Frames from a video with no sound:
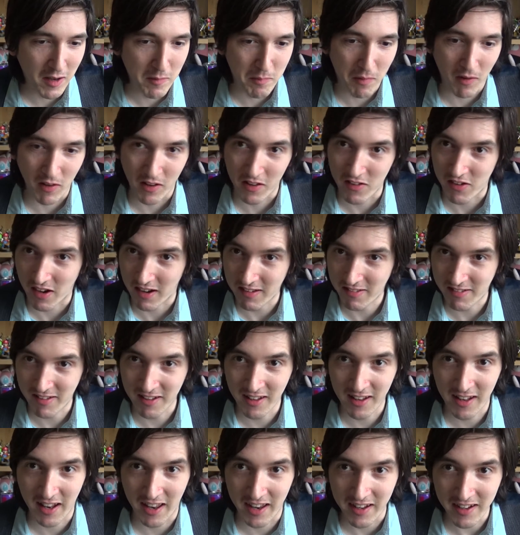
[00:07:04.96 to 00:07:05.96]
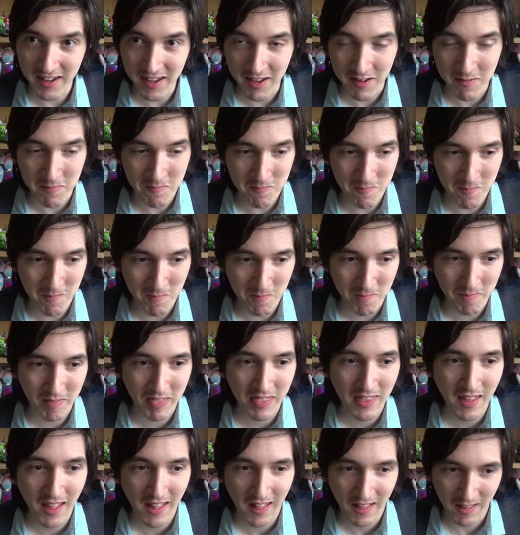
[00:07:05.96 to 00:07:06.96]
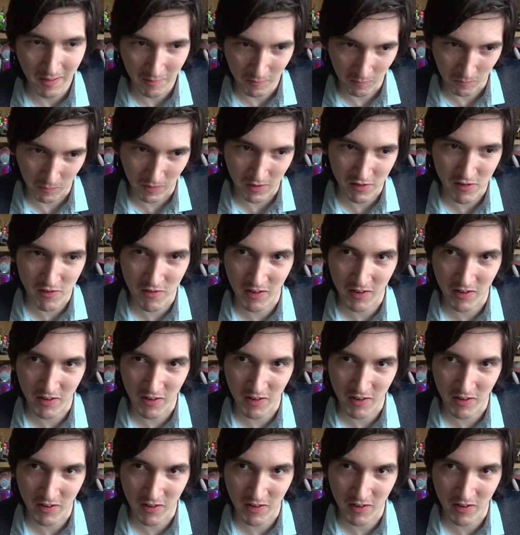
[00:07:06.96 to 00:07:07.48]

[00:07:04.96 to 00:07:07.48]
apologise to the lady, wish